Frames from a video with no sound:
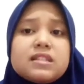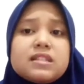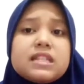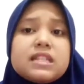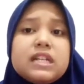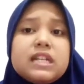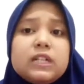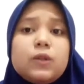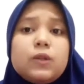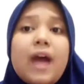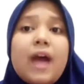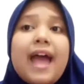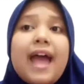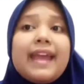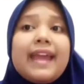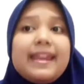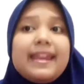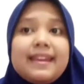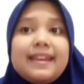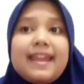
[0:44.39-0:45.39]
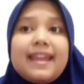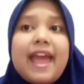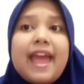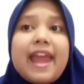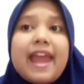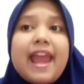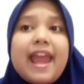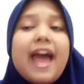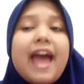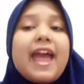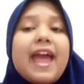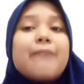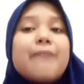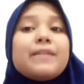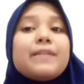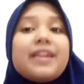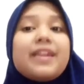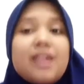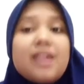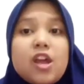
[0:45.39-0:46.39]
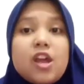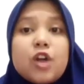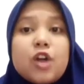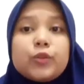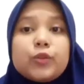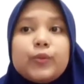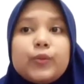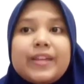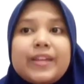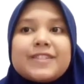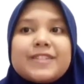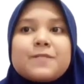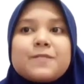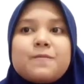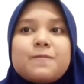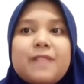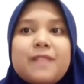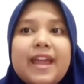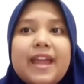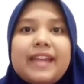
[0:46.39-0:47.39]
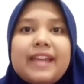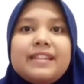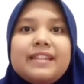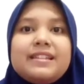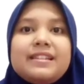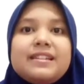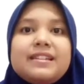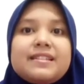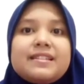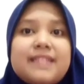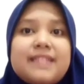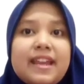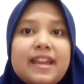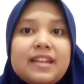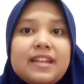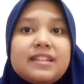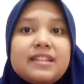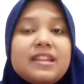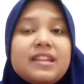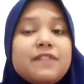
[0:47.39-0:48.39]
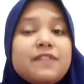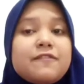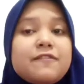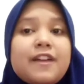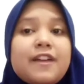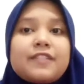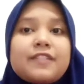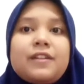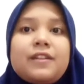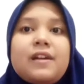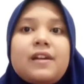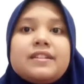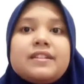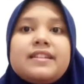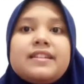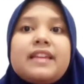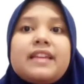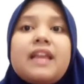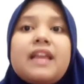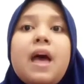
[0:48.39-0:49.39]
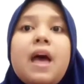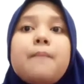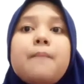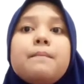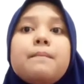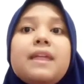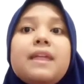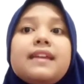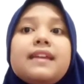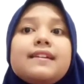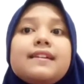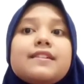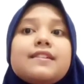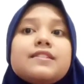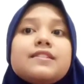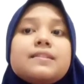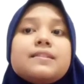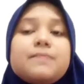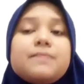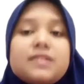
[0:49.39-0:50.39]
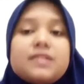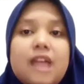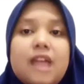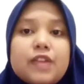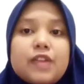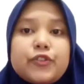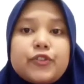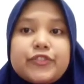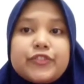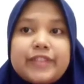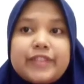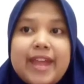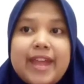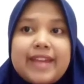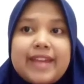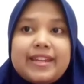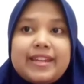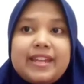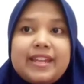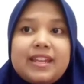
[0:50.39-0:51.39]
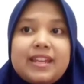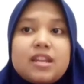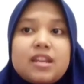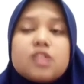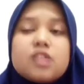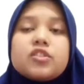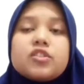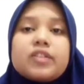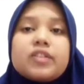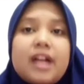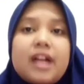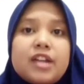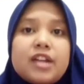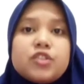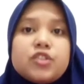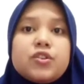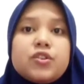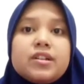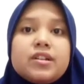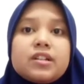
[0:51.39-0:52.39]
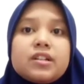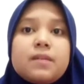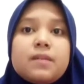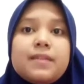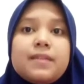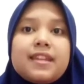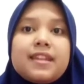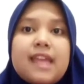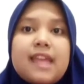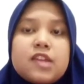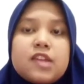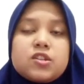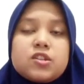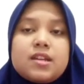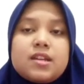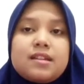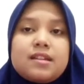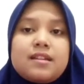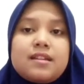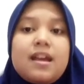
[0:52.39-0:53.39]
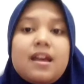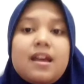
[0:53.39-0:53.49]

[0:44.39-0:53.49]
So in the end, I am here to explain the second key factors that make us misunderstanding in intercultural communication.